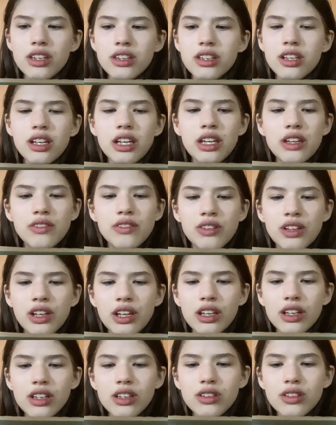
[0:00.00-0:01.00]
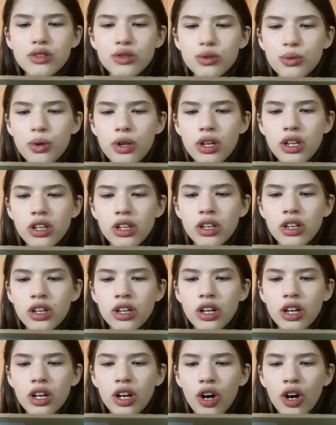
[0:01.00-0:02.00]
evening,
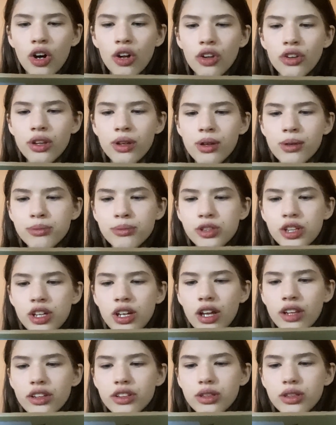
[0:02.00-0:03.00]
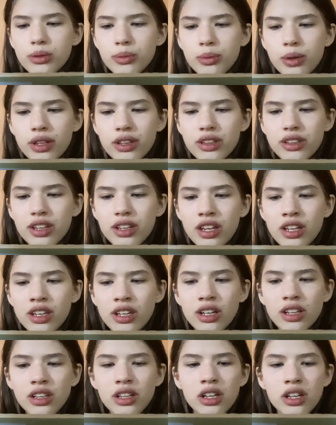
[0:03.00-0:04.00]
Squealer called them together with an
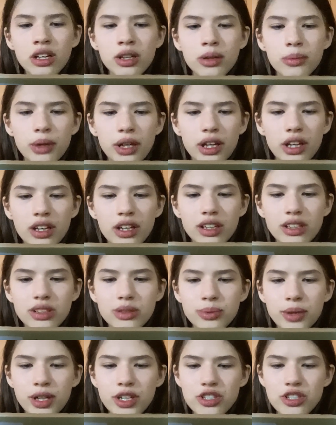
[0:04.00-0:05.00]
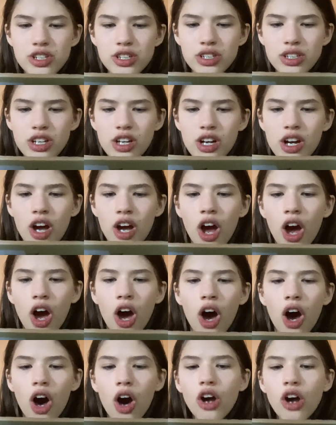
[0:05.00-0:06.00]
alarming expression
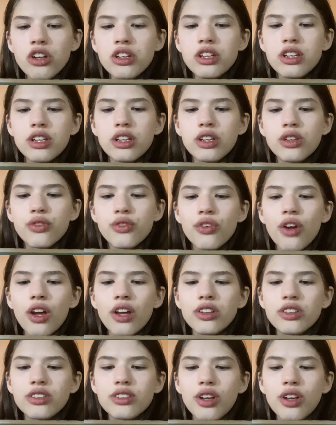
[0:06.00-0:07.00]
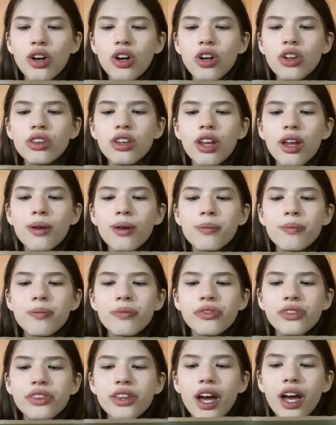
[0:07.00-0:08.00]
on his face, told
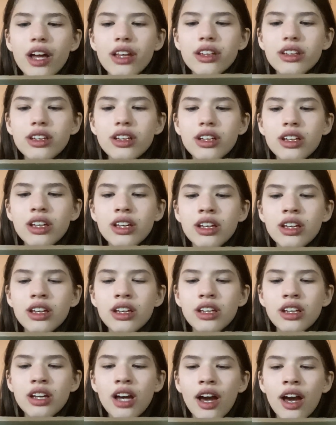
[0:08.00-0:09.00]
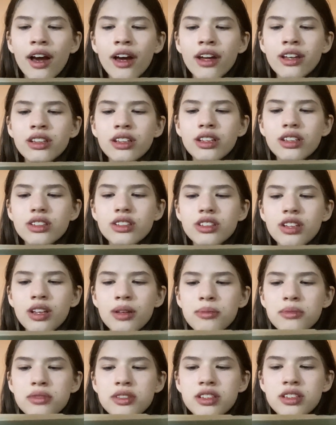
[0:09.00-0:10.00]
them that he had
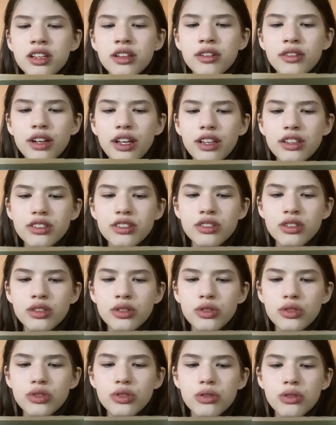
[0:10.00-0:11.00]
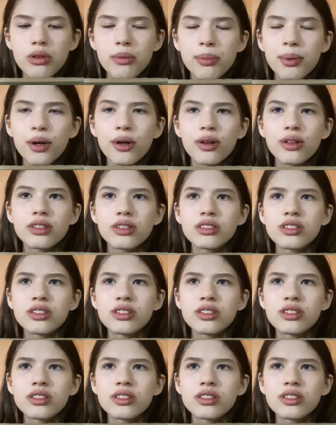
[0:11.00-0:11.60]
some serious news to report.